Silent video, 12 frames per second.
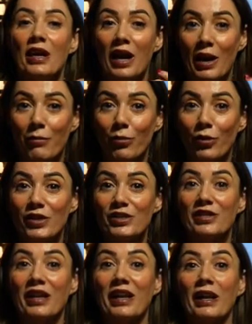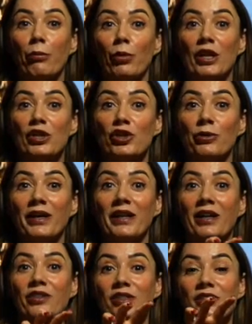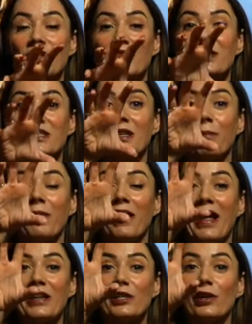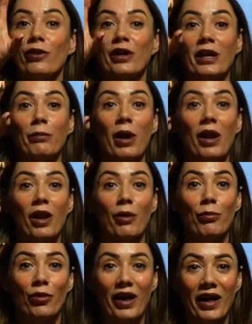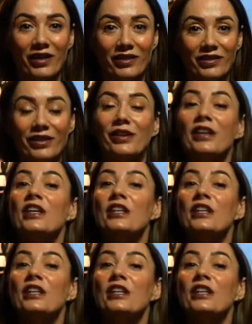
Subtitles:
And when in doing that, you'll start to see the plant looking a lot more healthier